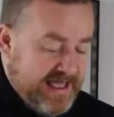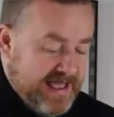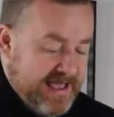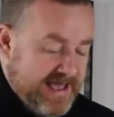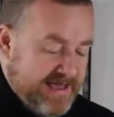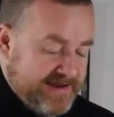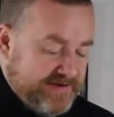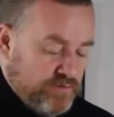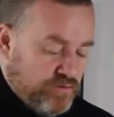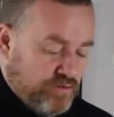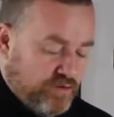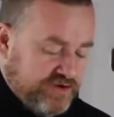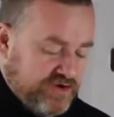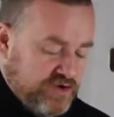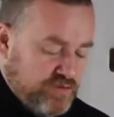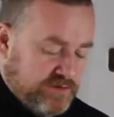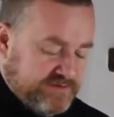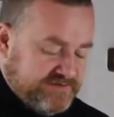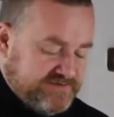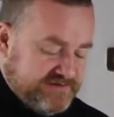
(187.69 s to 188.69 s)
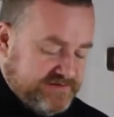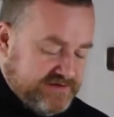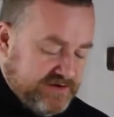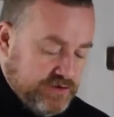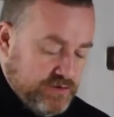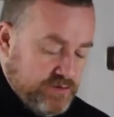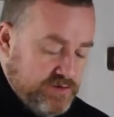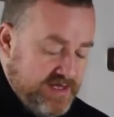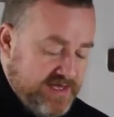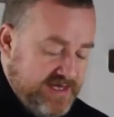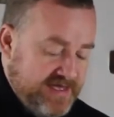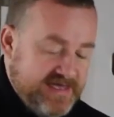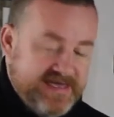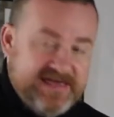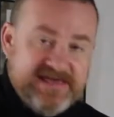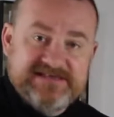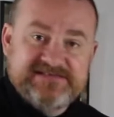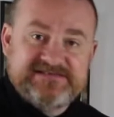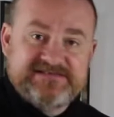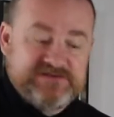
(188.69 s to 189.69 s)
And what you want to do
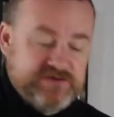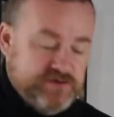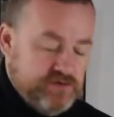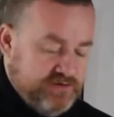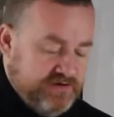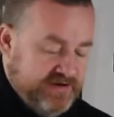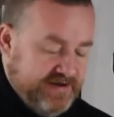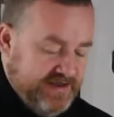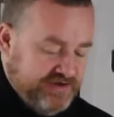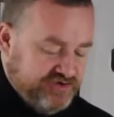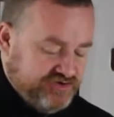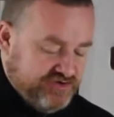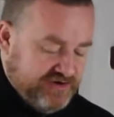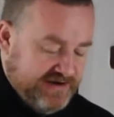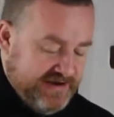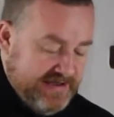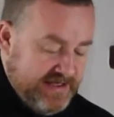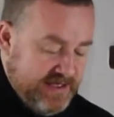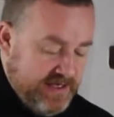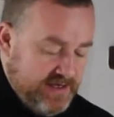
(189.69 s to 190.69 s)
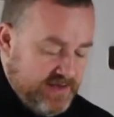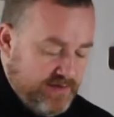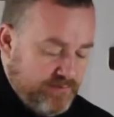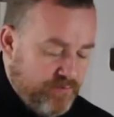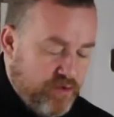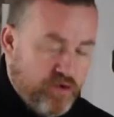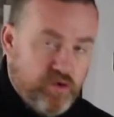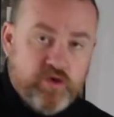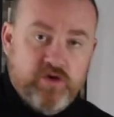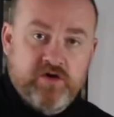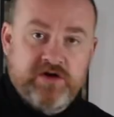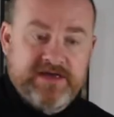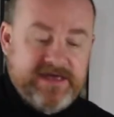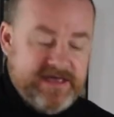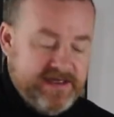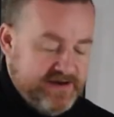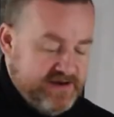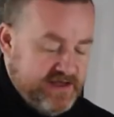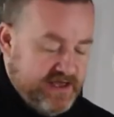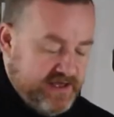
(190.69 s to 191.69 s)
is to literally pour
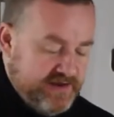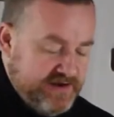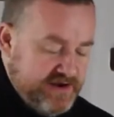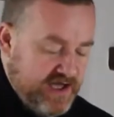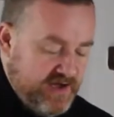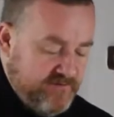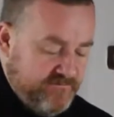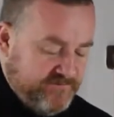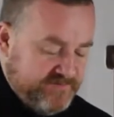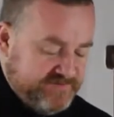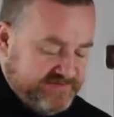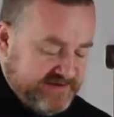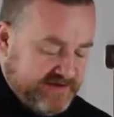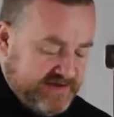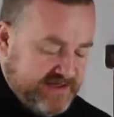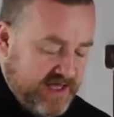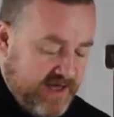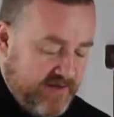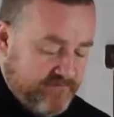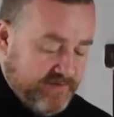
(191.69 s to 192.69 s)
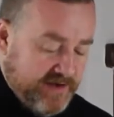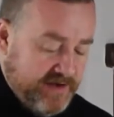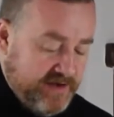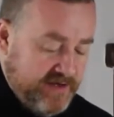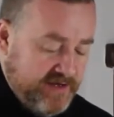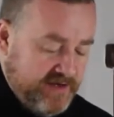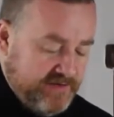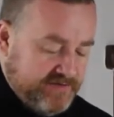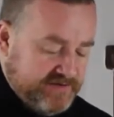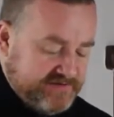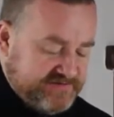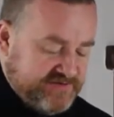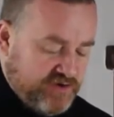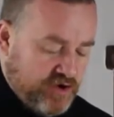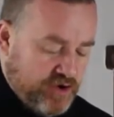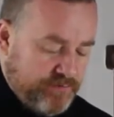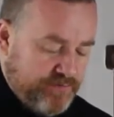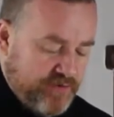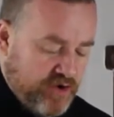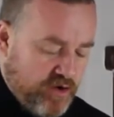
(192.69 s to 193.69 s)
in enough to cover the
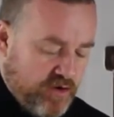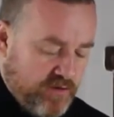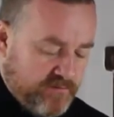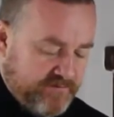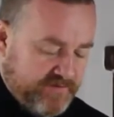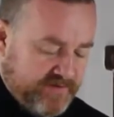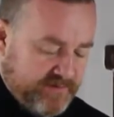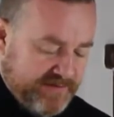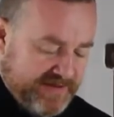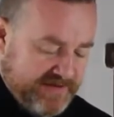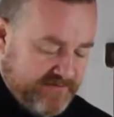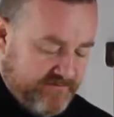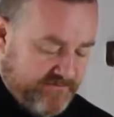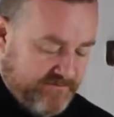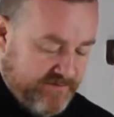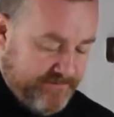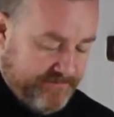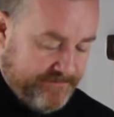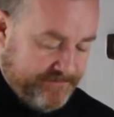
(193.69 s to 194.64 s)
top of the beef.